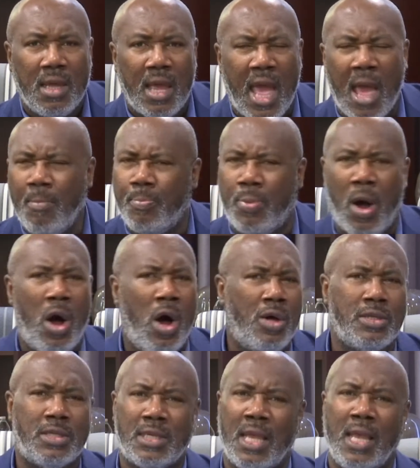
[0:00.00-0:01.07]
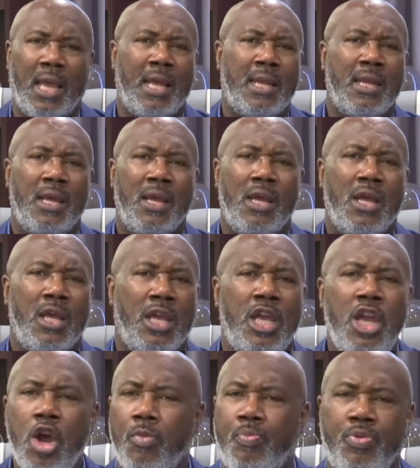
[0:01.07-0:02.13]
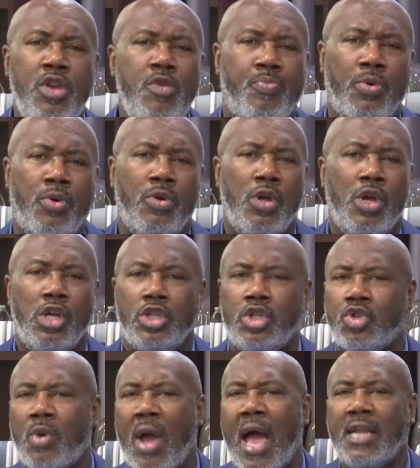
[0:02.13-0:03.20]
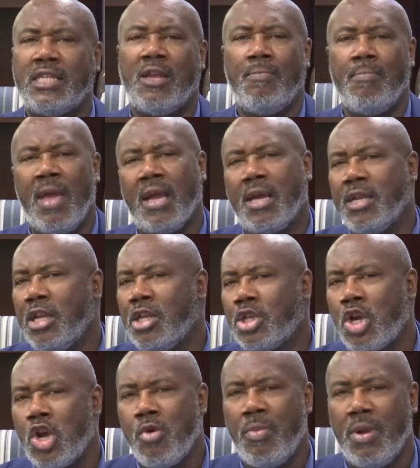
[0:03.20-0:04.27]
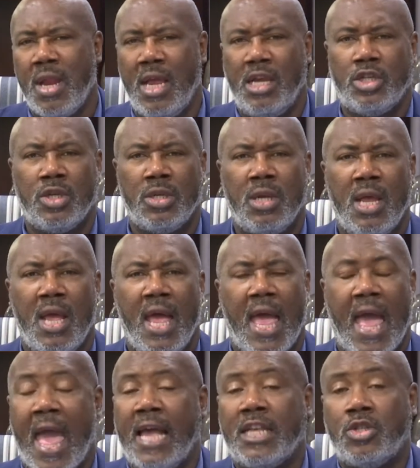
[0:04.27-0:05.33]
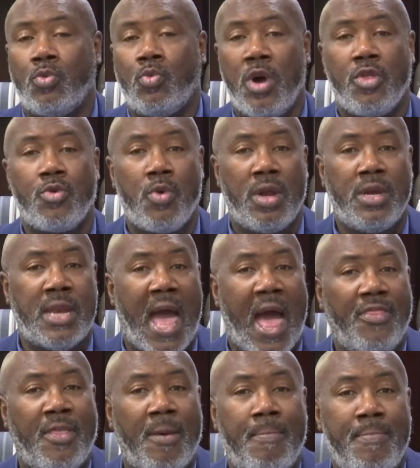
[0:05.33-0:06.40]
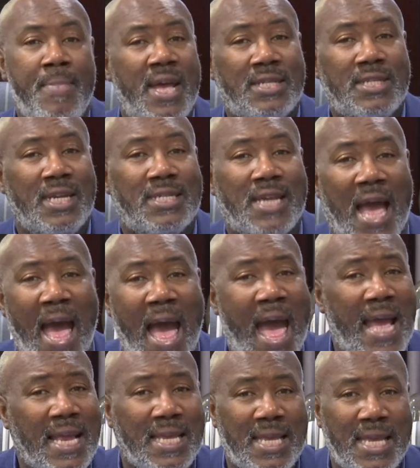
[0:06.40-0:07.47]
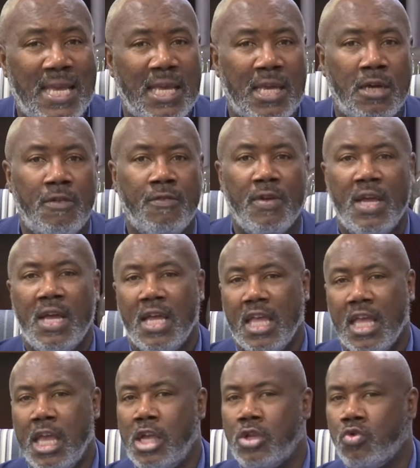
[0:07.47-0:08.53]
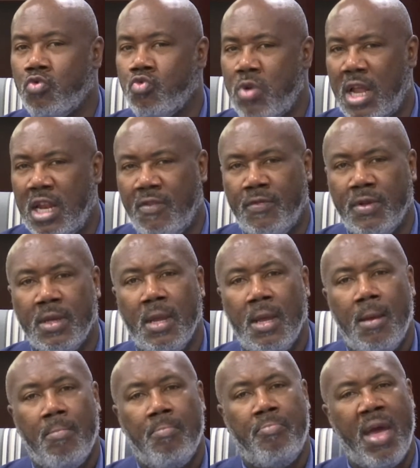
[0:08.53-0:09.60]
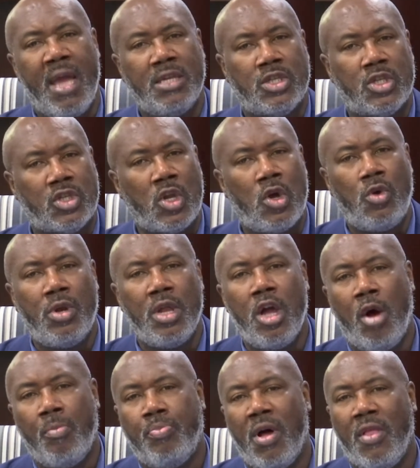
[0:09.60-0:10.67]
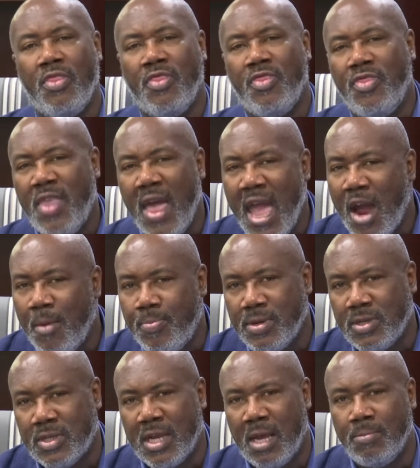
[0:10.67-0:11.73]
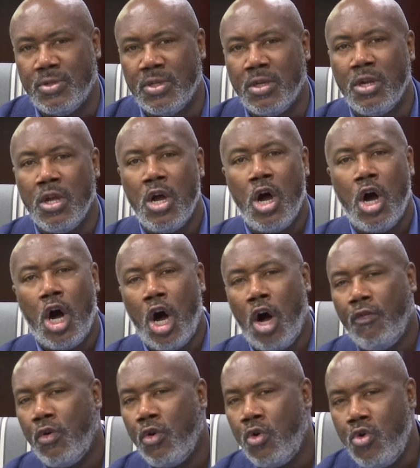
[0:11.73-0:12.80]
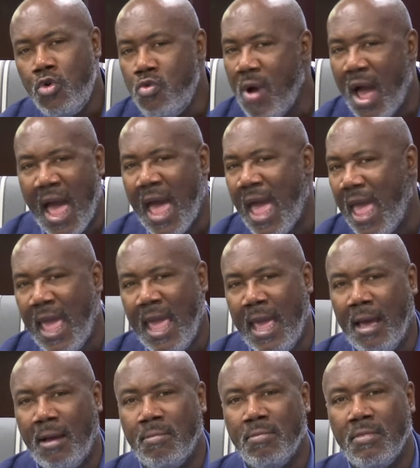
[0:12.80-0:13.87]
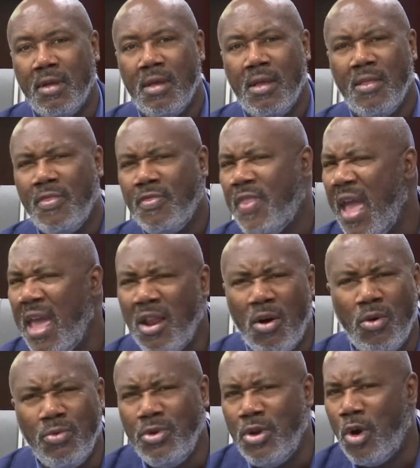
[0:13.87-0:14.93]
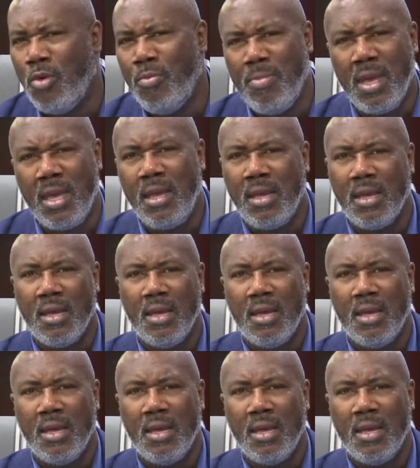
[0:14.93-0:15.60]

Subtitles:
And Paul said, "Here are people trying to make a determination as to whether or not the message I give is relevant based solely upon their perception of who I am. They don't know me.